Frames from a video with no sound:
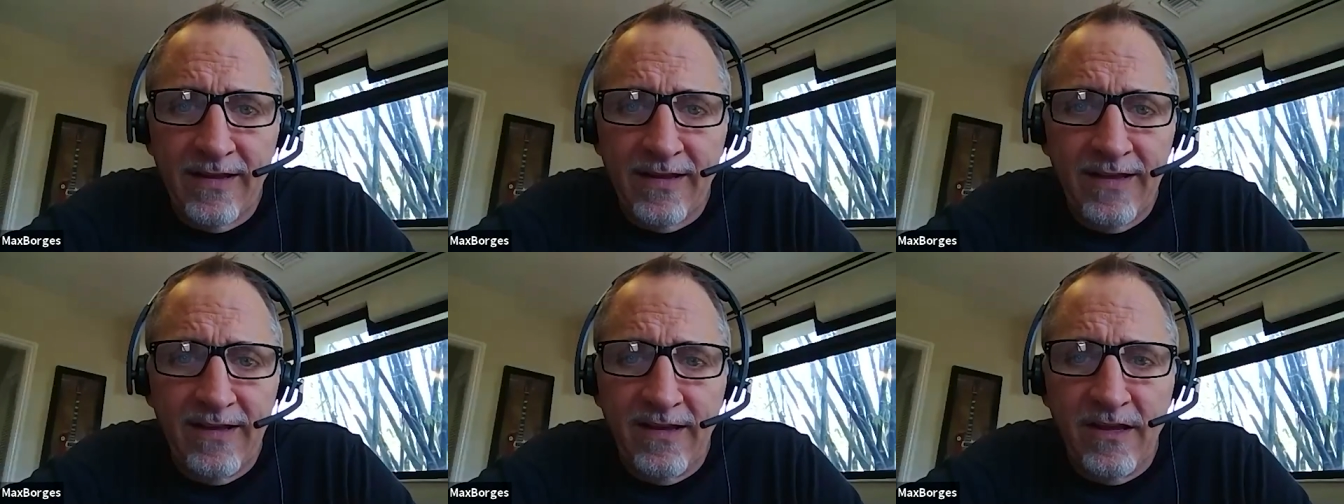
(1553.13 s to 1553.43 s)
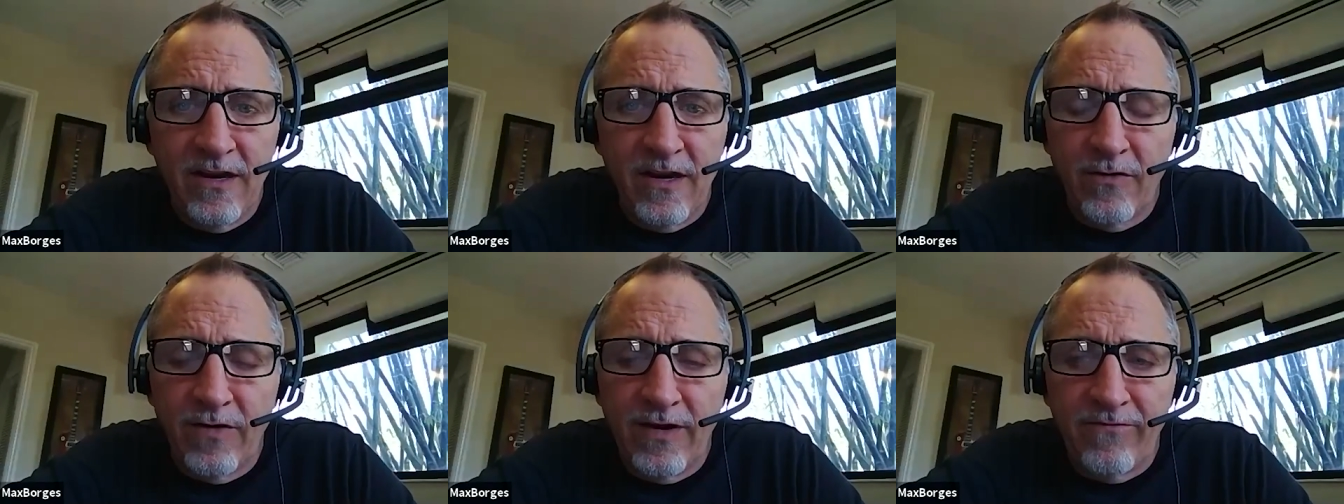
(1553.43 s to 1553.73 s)

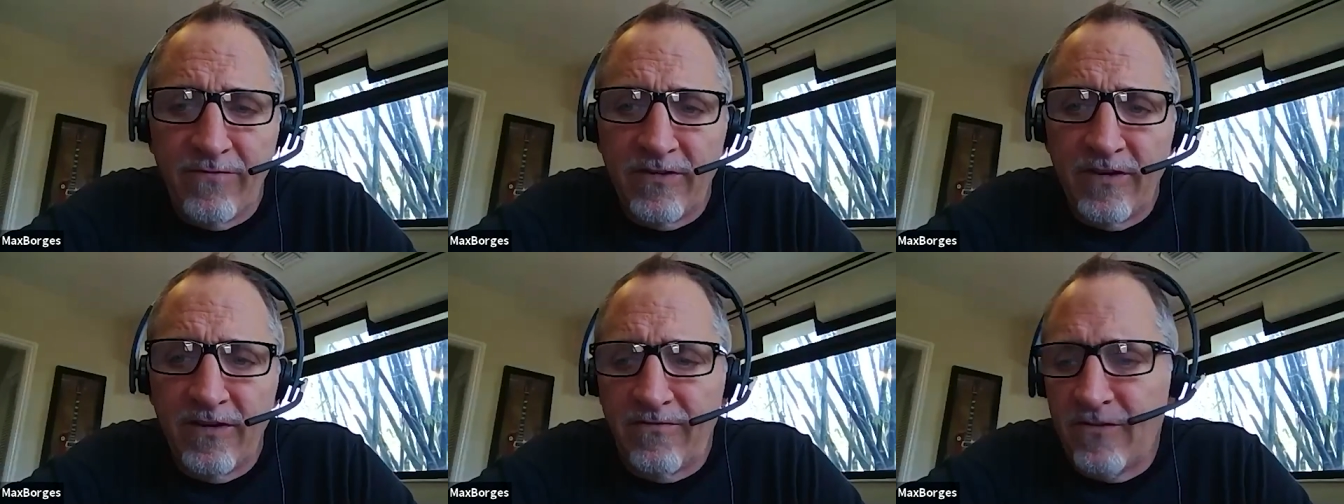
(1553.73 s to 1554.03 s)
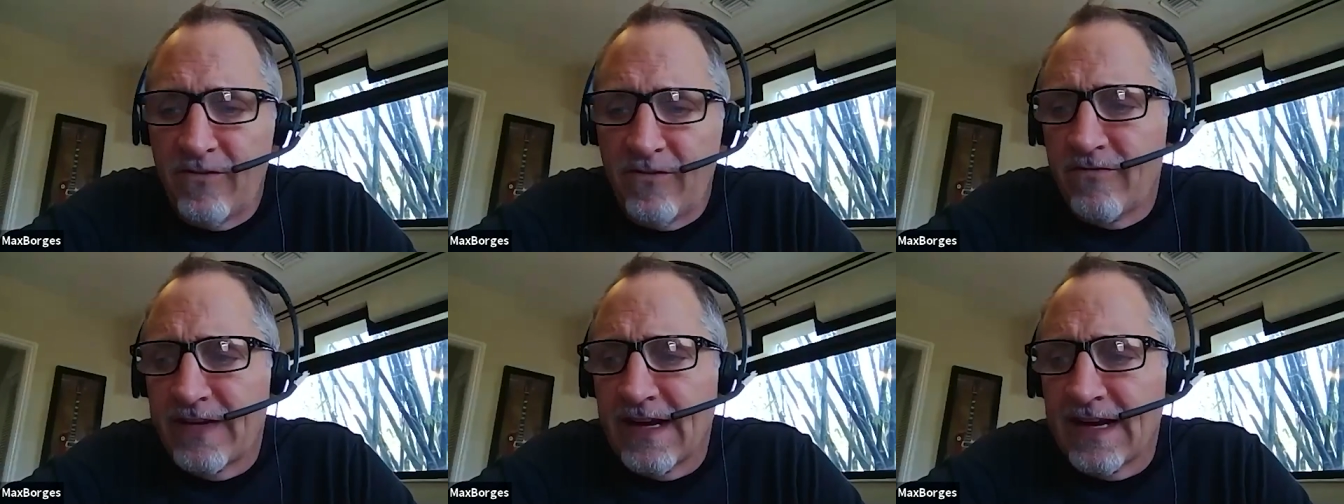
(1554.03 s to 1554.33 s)
You know, if,
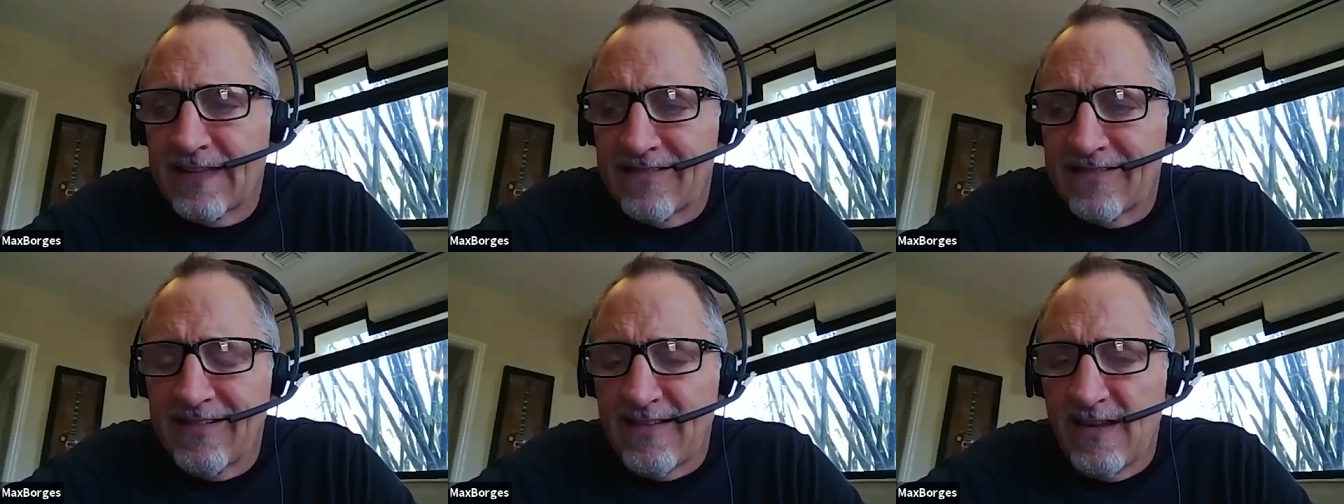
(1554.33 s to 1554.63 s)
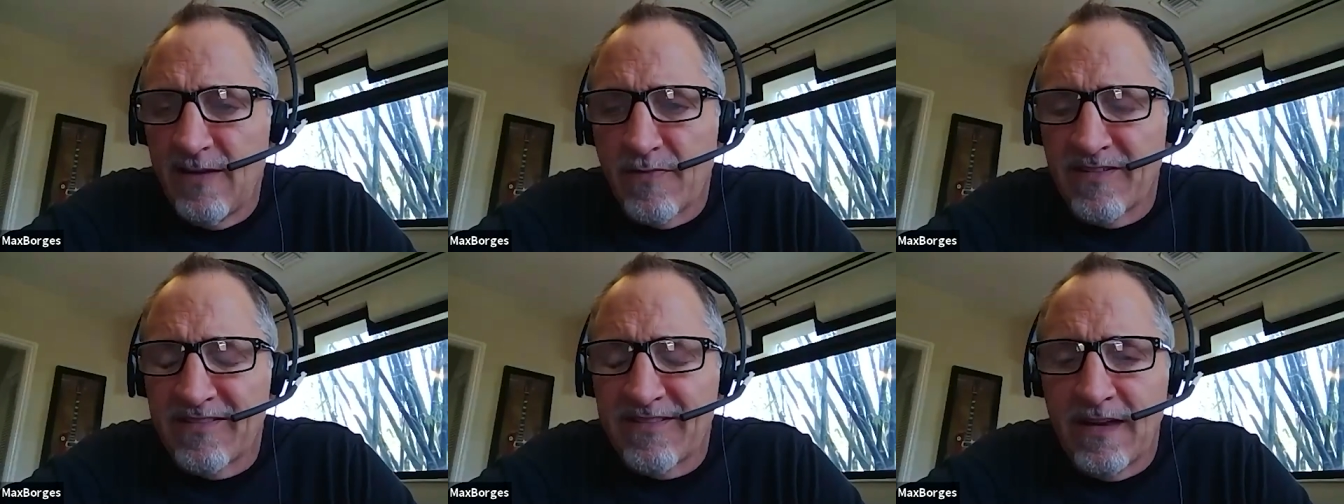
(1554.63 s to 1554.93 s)
if you've got
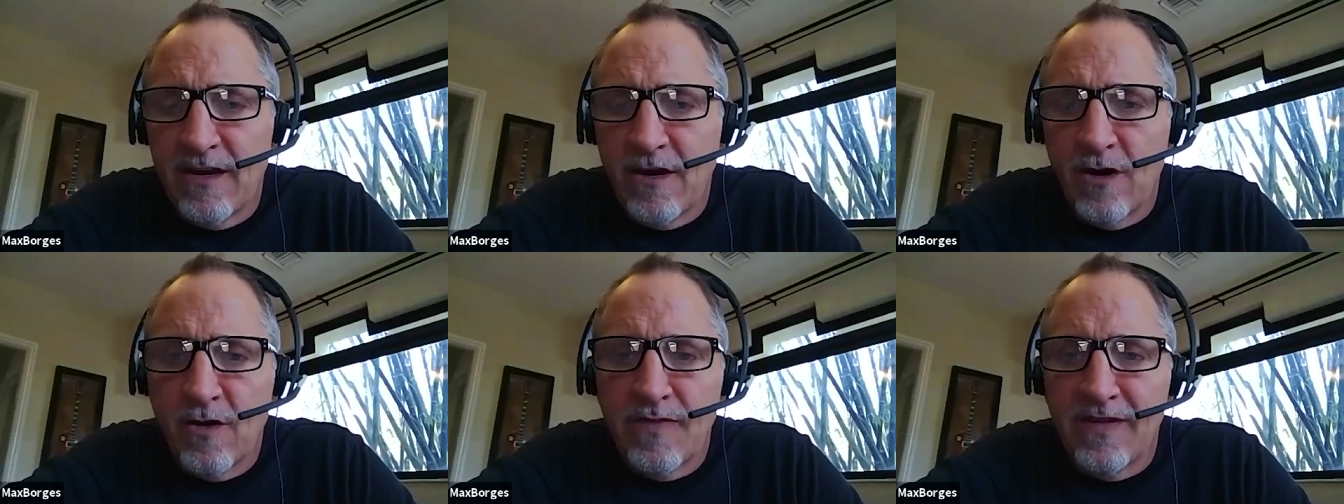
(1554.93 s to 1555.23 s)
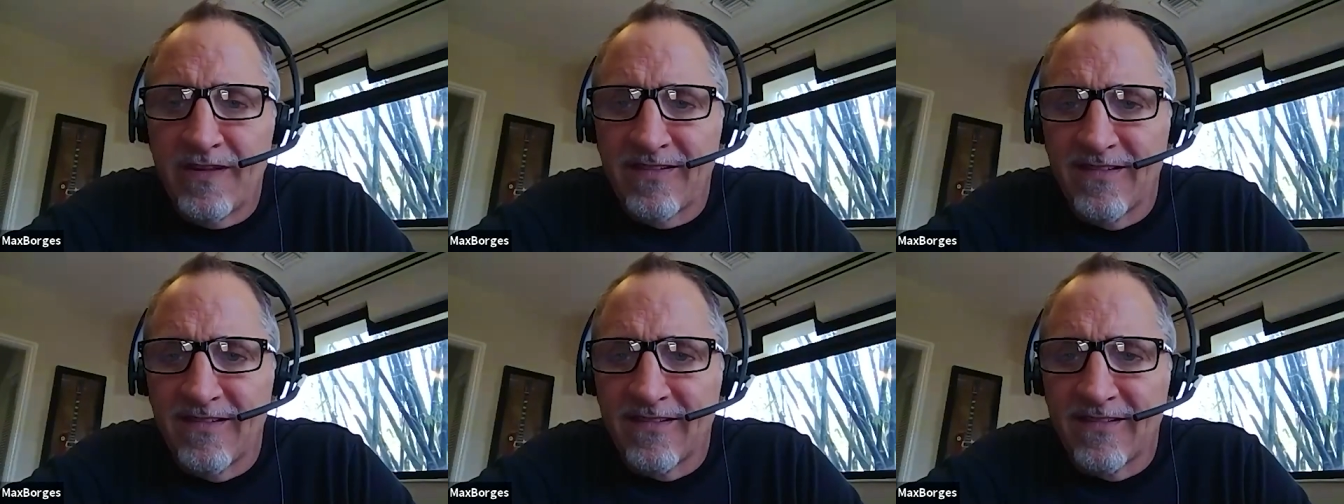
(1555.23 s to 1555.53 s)
60% of your
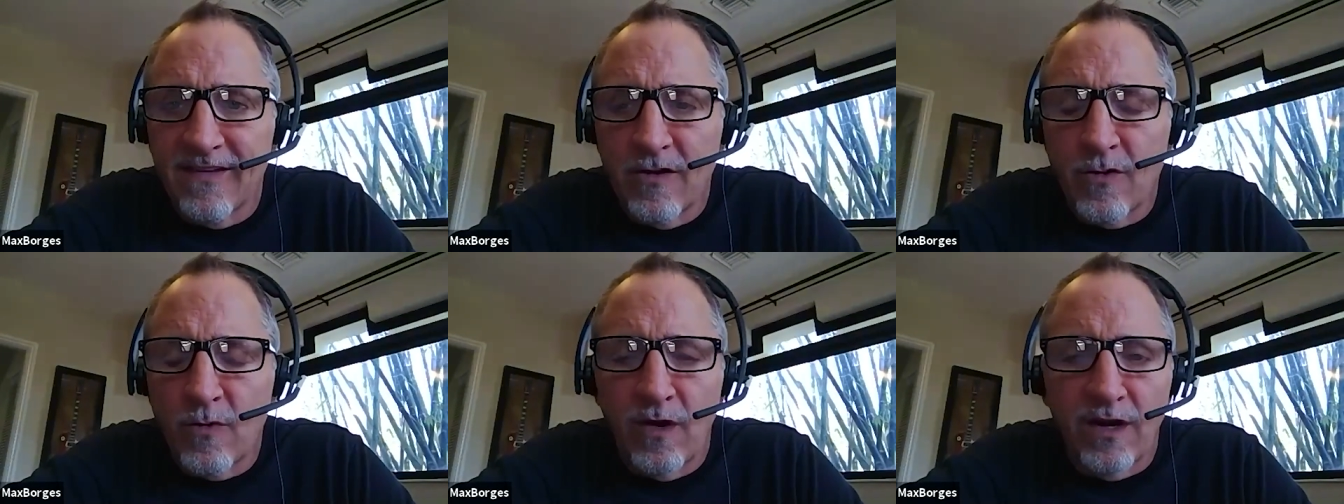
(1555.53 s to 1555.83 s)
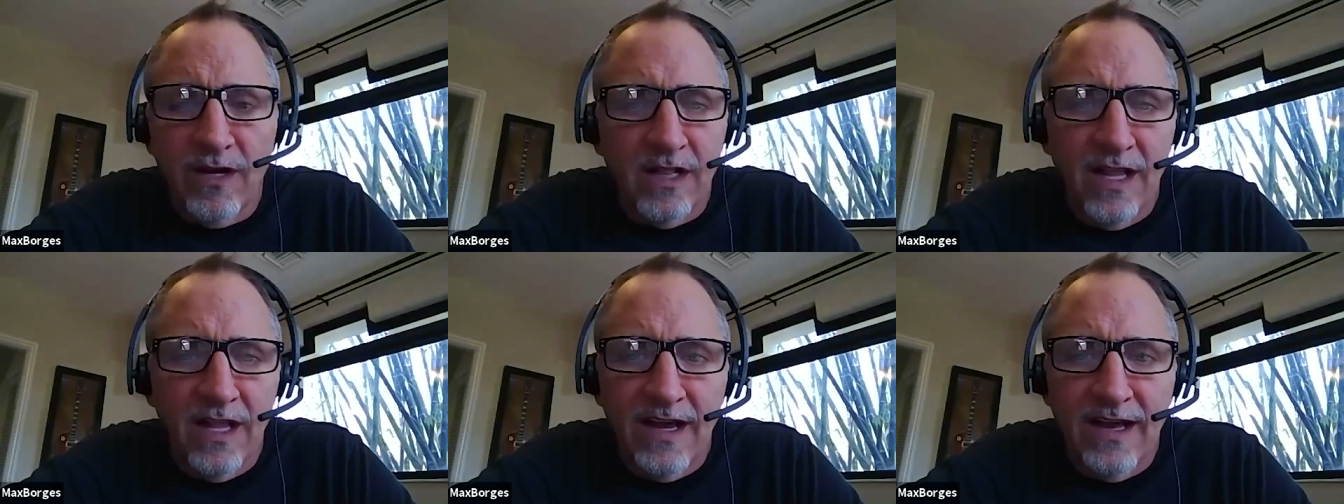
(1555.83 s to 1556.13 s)
business under
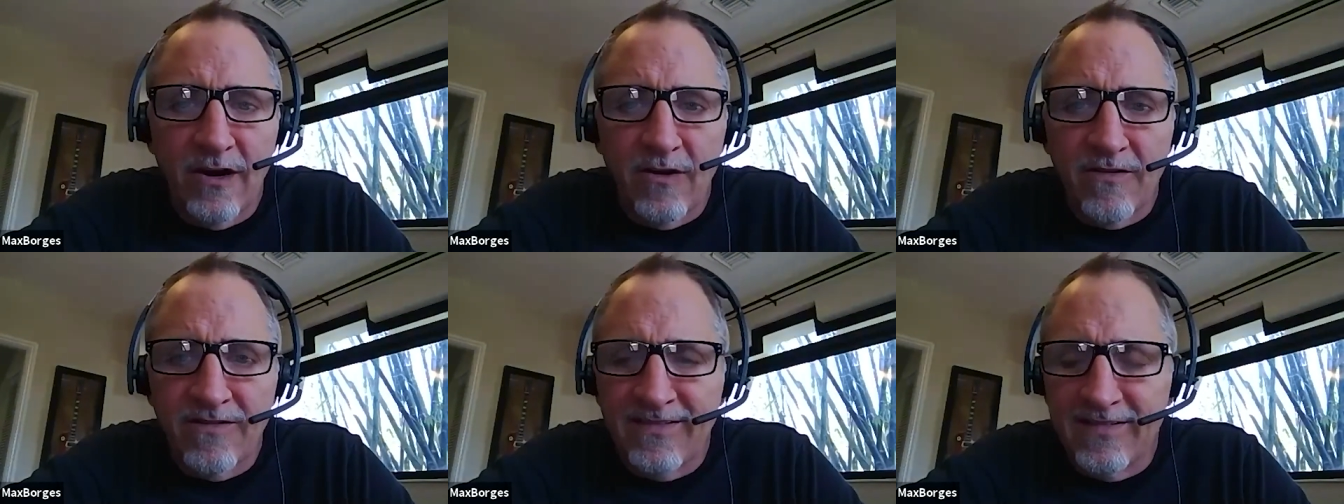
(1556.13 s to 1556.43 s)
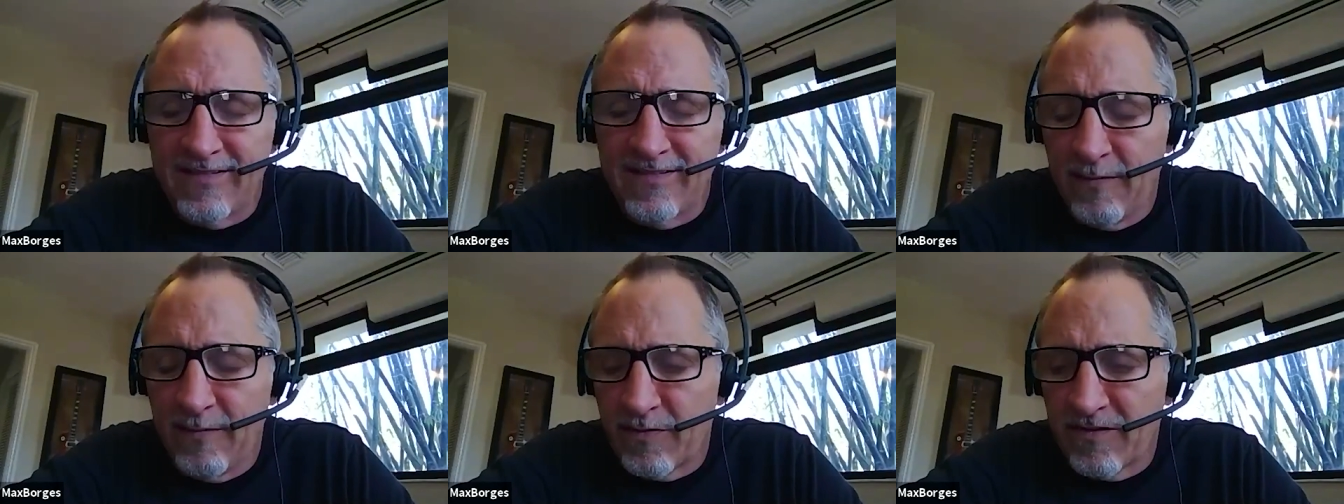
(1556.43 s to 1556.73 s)
one client or
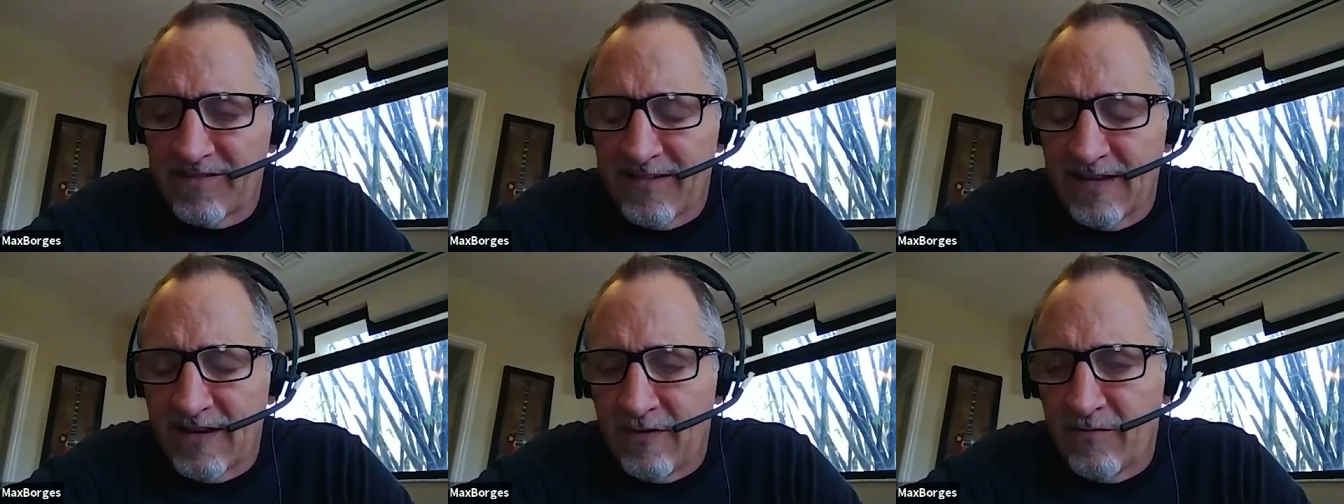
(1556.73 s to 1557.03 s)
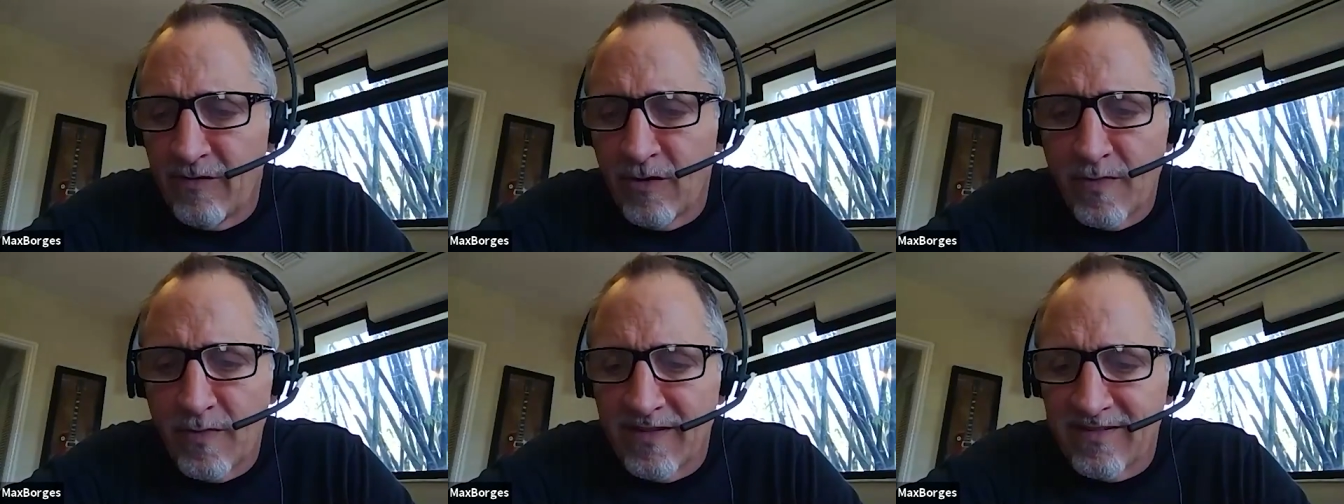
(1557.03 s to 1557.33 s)
60%
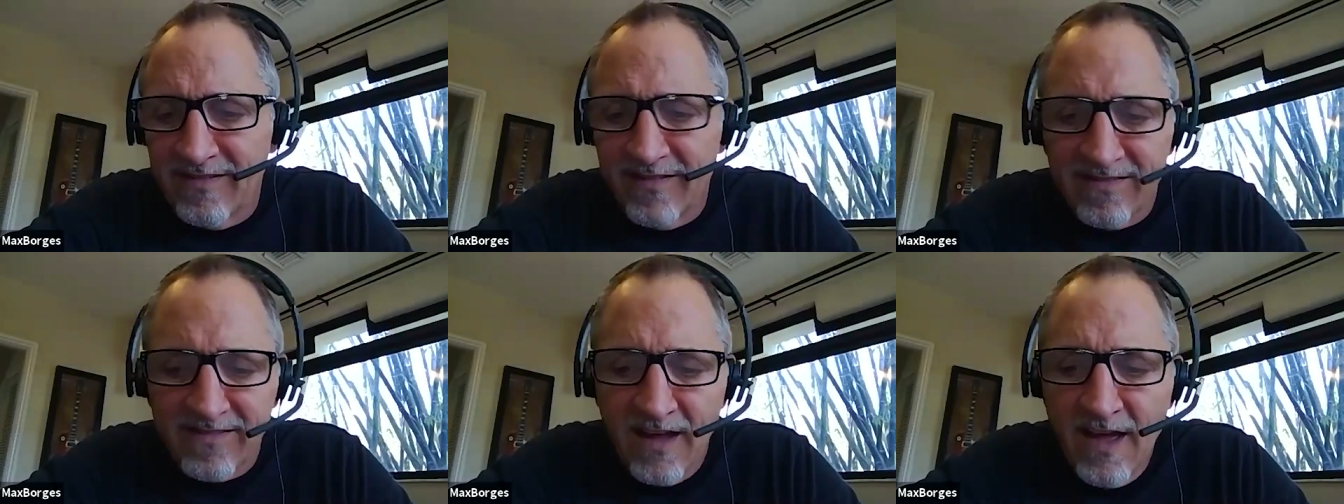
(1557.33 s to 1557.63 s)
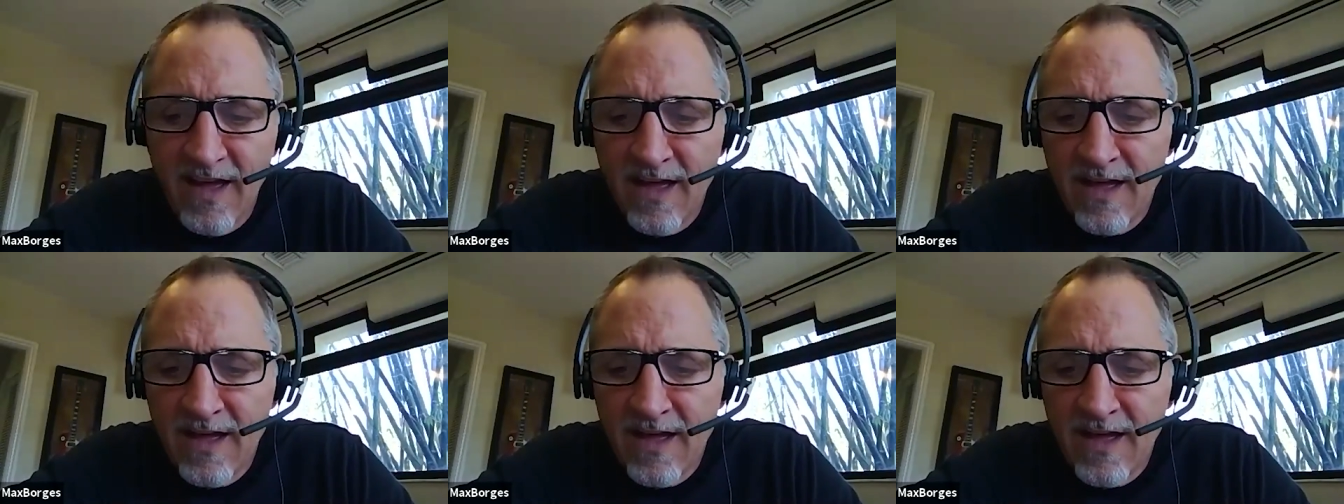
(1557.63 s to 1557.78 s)
of your business